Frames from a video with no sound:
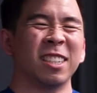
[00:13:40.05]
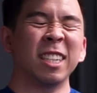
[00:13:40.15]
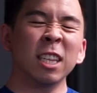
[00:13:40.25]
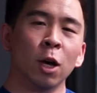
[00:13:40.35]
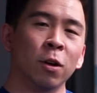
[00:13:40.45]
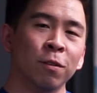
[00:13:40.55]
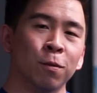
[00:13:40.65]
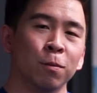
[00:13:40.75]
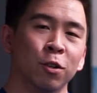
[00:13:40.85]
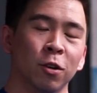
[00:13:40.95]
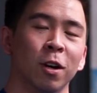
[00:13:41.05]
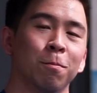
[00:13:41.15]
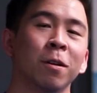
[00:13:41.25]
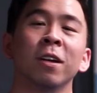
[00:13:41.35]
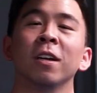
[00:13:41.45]
deloading from the
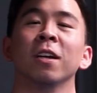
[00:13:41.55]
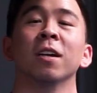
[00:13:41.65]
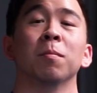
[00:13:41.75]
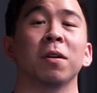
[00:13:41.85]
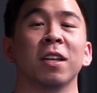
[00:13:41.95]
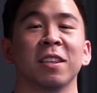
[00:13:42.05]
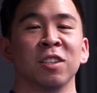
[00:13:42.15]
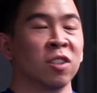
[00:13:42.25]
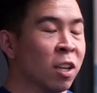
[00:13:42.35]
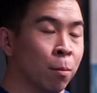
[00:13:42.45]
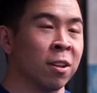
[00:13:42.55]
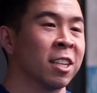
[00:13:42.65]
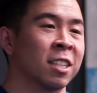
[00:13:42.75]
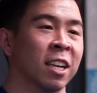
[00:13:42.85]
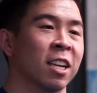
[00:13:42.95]
trip, but
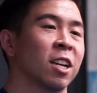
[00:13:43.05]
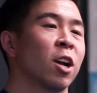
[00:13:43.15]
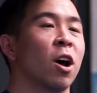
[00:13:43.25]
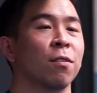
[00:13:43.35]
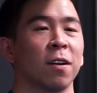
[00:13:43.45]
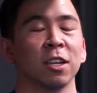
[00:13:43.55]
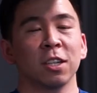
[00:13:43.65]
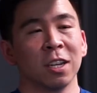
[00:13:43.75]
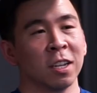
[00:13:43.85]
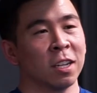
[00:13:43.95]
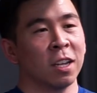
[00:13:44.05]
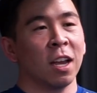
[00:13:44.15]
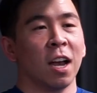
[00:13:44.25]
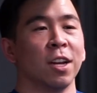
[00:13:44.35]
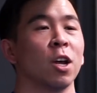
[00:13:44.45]
completely taking it off.
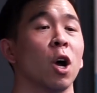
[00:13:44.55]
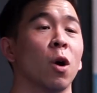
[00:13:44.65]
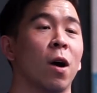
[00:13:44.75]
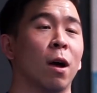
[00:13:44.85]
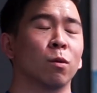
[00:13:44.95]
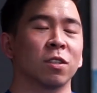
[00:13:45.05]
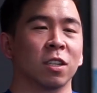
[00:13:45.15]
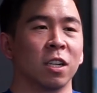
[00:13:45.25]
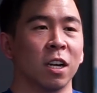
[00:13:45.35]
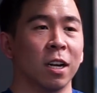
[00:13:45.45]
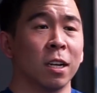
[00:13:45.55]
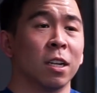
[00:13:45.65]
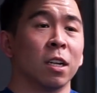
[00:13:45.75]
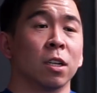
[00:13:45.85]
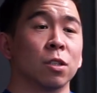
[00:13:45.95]
I know I was
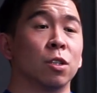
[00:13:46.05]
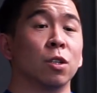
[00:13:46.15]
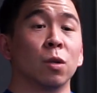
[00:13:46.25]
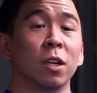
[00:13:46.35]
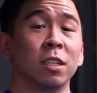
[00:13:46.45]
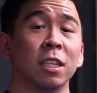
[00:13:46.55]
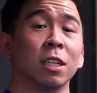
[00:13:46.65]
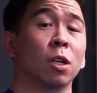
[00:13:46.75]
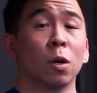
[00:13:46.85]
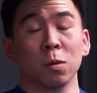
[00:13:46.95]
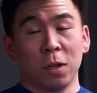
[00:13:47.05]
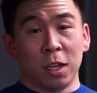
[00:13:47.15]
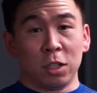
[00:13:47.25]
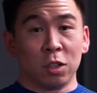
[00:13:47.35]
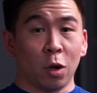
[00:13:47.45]
gonna do a
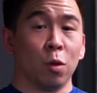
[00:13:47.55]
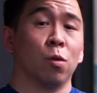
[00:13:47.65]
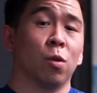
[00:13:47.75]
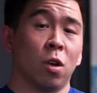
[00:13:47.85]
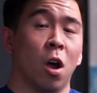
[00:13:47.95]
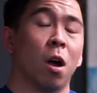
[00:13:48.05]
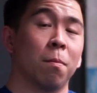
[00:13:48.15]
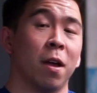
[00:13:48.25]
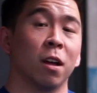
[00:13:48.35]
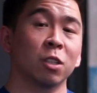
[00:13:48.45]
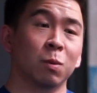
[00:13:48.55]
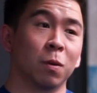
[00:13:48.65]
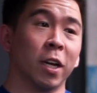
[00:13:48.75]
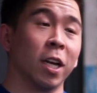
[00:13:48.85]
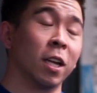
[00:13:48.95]
deload and just go through the compounds,
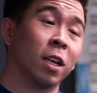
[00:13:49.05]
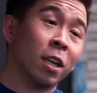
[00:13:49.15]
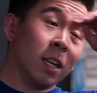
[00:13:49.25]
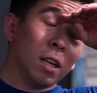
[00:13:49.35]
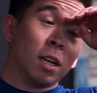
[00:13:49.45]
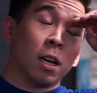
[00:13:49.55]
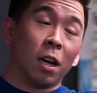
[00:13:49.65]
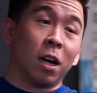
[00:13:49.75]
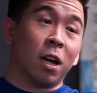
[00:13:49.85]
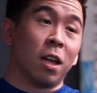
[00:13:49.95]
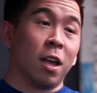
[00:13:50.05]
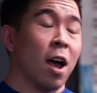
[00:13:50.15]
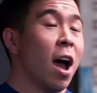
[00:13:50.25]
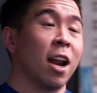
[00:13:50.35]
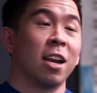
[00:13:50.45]
but
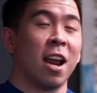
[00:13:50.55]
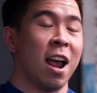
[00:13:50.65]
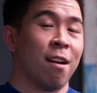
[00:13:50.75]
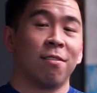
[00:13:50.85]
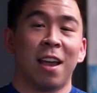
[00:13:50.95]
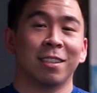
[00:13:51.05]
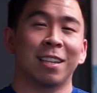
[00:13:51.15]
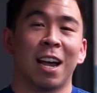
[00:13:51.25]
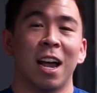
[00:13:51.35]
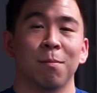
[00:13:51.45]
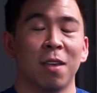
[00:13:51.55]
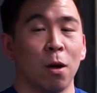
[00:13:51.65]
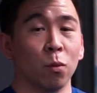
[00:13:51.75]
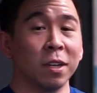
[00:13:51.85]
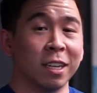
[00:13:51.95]
I didn't have that time
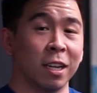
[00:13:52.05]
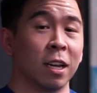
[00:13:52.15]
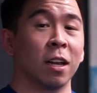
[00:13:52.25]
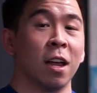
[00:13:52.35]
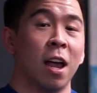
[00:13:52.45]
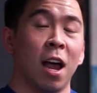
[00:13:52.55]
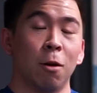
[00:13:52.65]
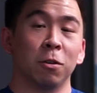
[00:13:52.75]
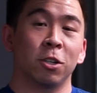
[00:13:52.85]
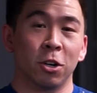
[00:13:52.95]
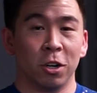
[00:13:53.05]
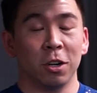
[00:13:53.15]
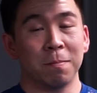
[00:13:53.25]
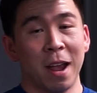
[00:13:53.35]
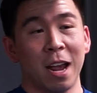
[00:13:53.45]
that week. I
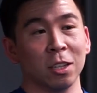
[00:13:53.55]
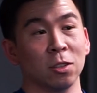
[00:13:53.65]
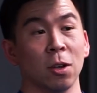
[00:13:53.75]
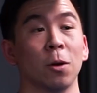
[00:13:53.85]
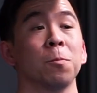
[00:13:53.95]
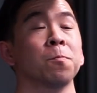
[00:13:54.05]
returned back, so